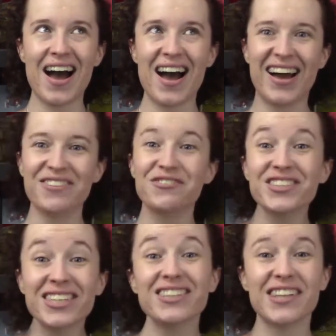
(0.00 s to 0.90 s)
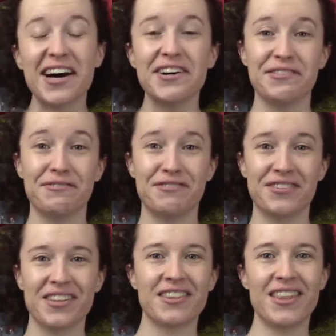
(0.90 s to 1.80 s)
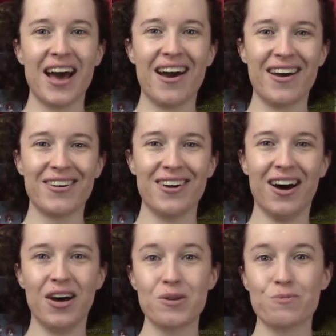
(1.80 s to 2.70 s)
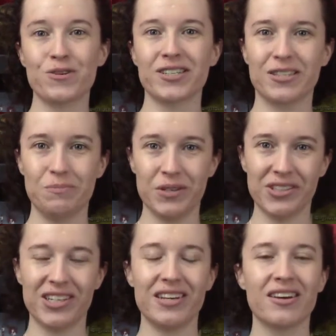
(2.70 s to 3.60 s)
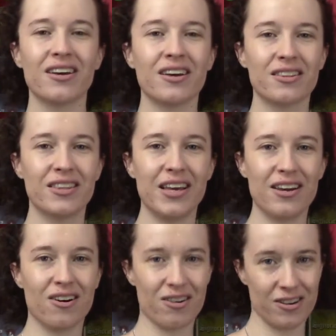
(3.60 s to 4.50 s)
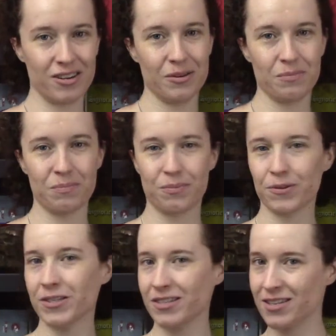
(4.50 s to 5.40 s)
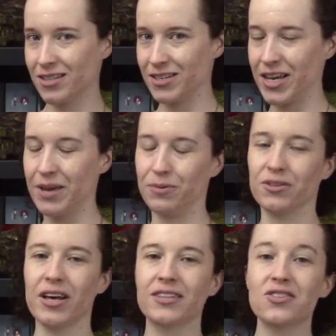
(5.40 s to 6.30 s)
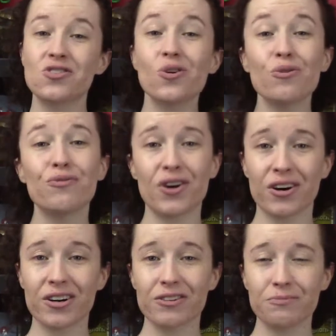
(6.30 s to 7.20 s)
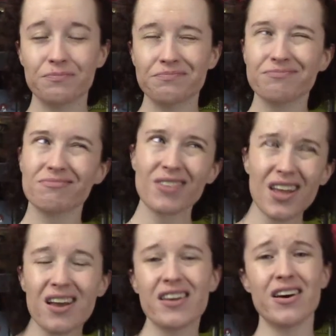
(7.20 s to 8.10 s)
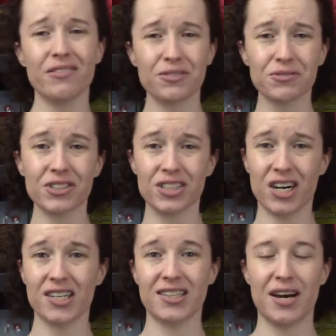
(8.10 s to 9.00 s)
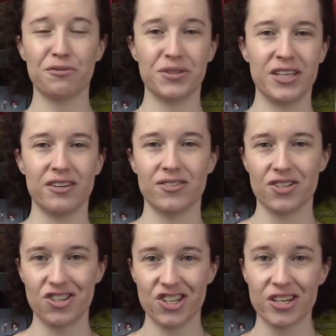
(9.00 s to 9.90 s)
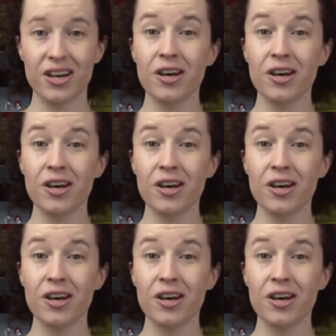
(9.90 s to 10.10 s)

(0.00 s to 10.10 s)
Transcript: I really love that unpredictability that Arkham brings to the table. And so far, I haven't really gotten that with the LCG.